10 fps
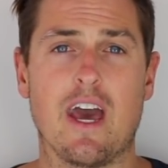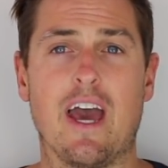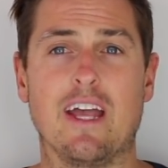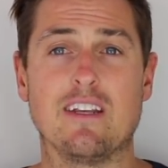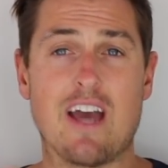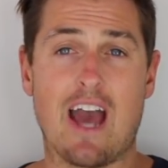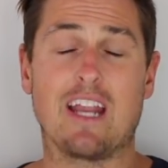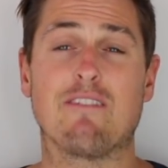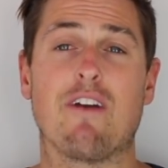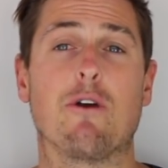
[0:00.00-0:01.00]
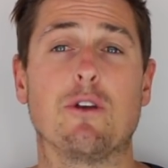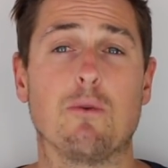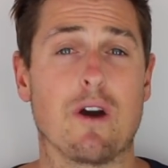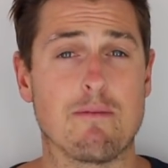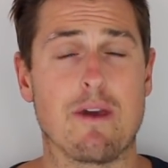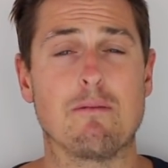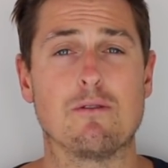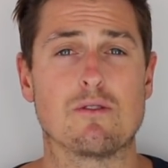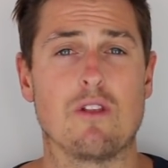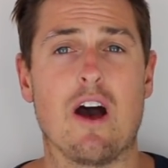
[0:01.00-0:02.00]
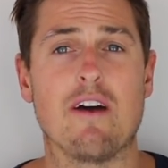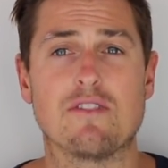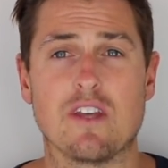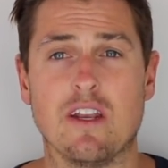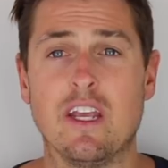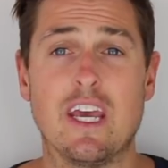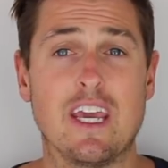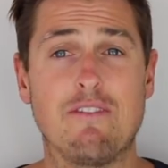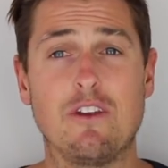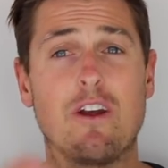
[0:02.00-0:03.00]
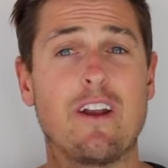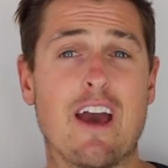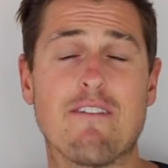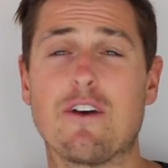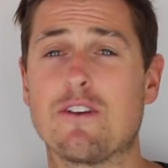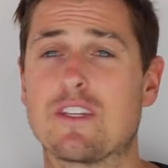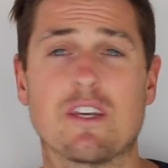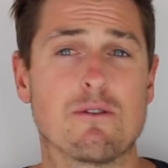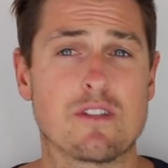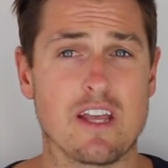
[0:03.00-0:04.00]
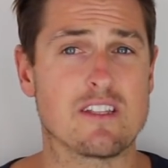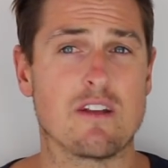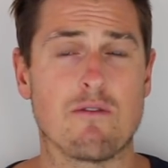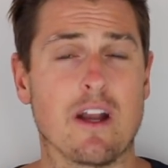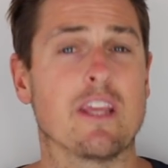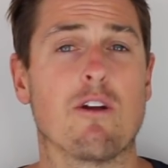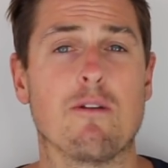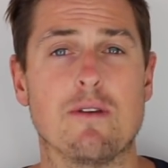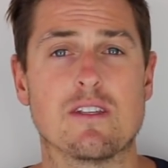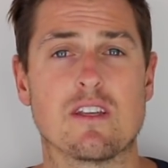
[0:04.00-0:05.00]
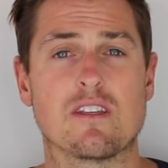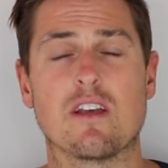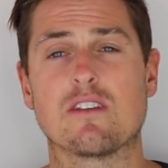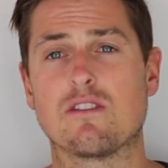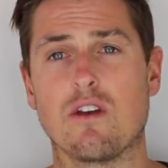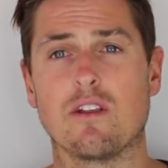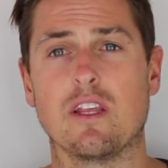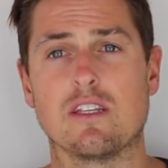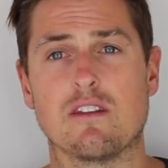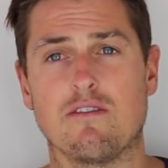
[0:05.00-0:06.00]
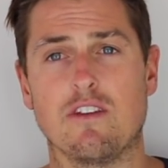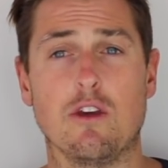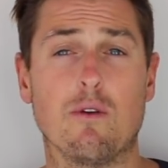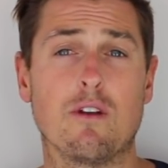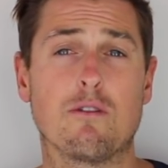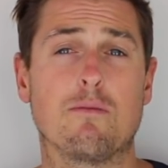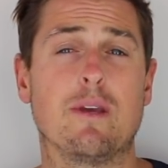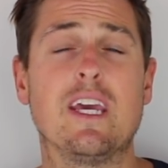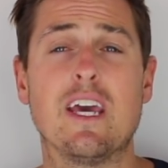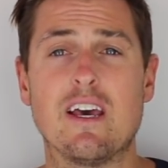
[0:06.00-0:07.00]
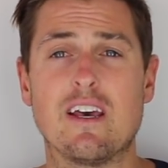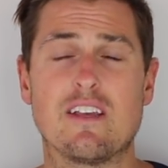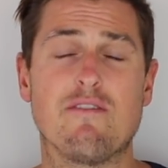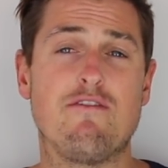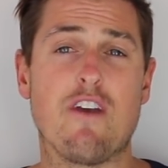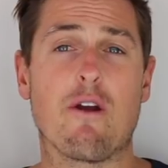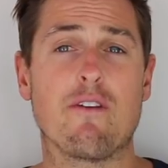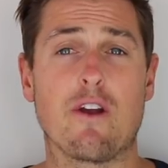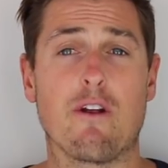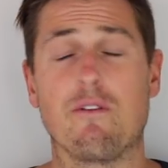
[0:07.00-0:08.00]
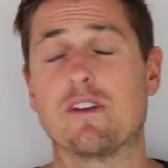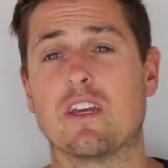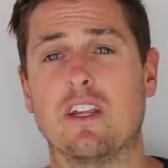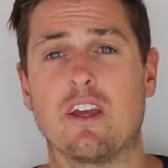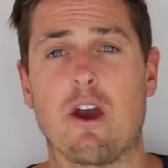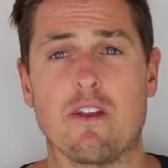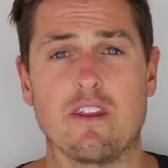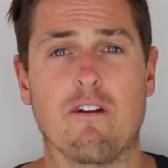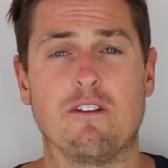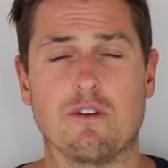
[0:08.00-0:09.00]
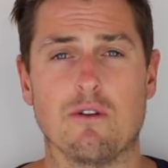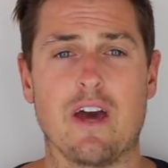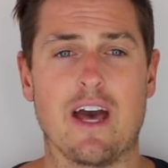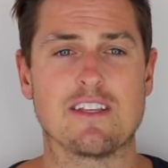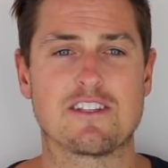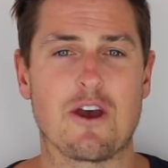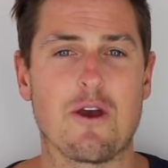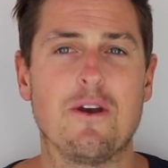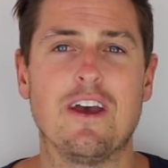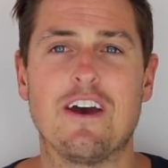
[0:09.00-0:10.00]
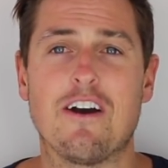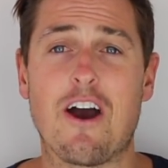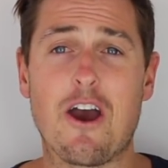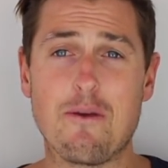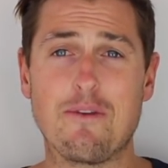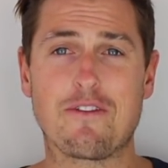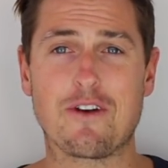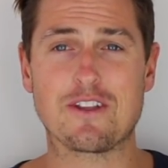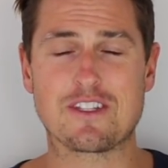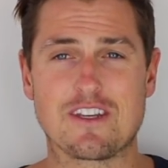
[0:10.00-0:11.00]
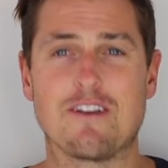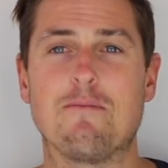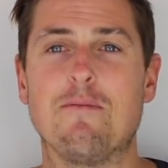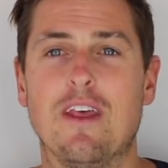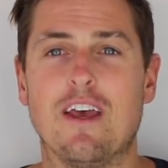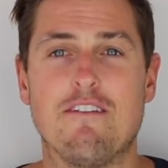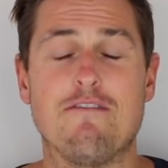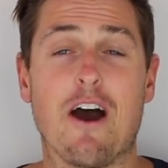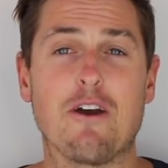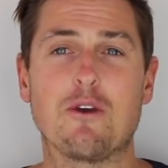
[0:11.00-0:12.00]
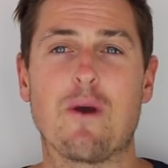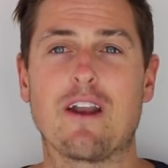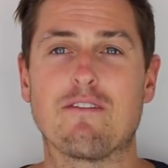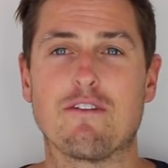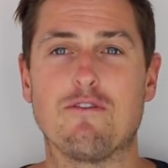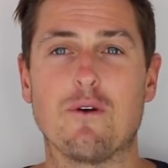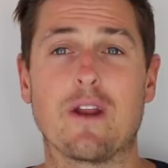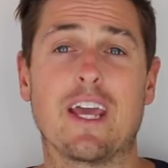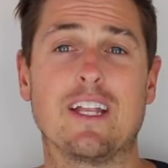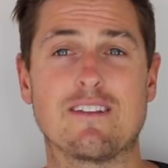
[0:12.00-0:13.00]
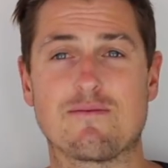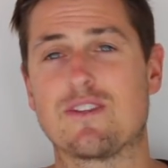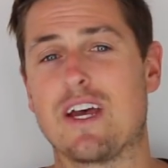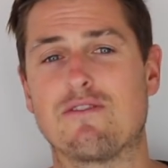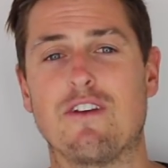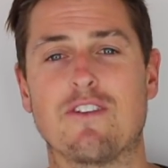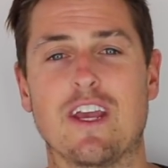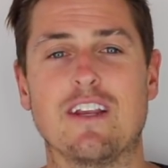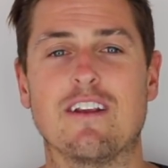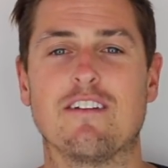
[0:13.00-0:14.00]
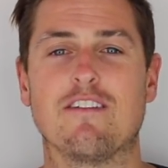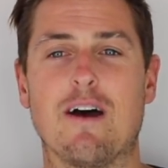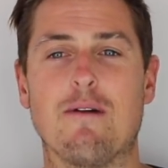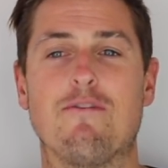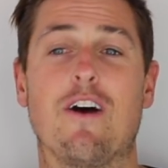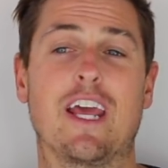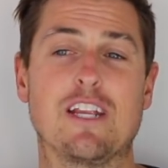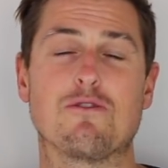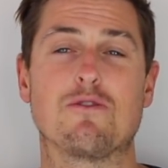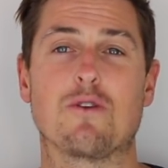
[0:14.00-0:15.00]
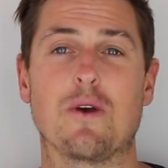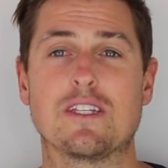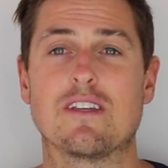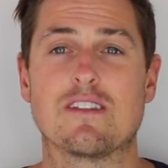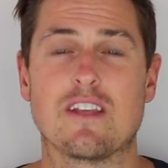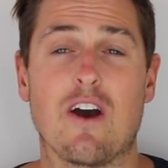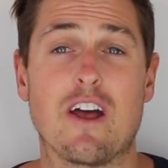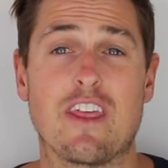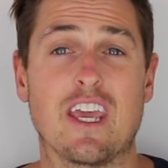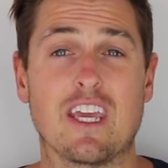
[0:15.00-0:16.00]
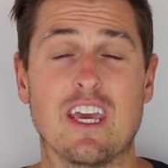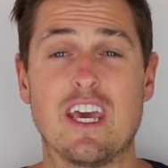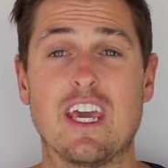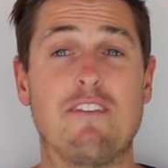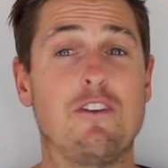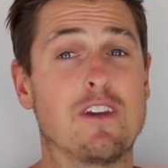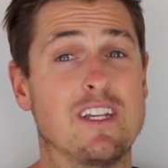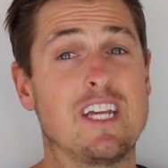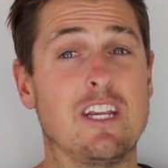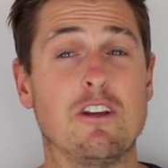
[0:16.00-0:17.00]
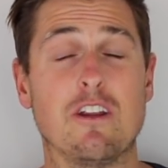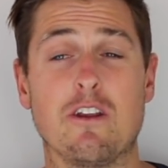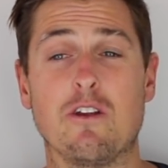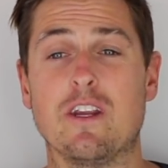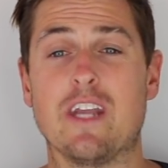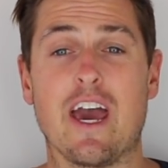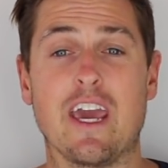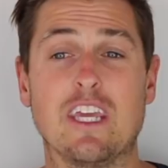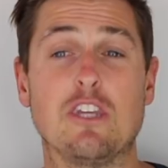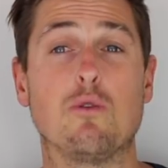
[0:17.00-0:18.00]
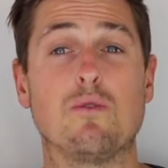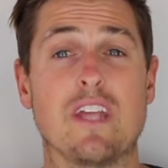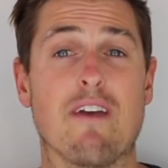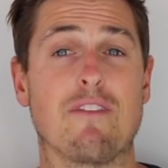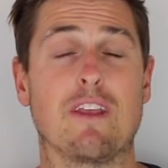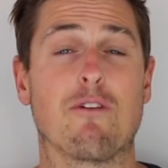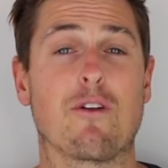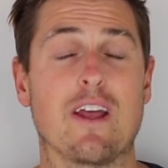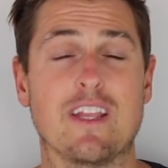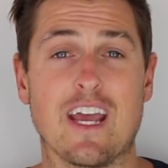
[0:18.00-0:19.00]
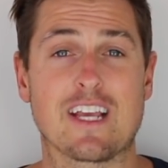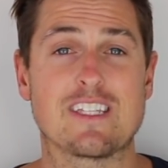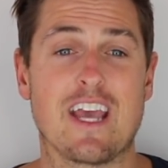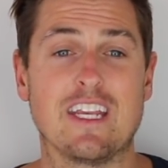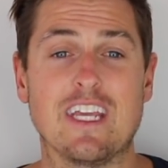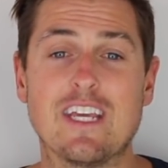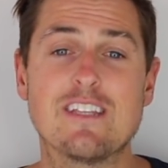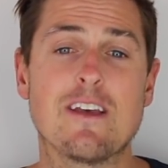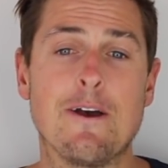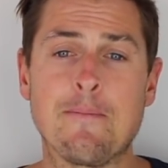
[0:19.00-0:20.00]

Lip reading: and adding value to other people's lives. And if you don't have those skill sets, then running your own business certainly isn't for you, and it would be very, very risky to go out there and do that. So I hope you've got some value out of the 14/15 financial choices that I think if you continue to do today, you'll definitely regret in the next 10 years.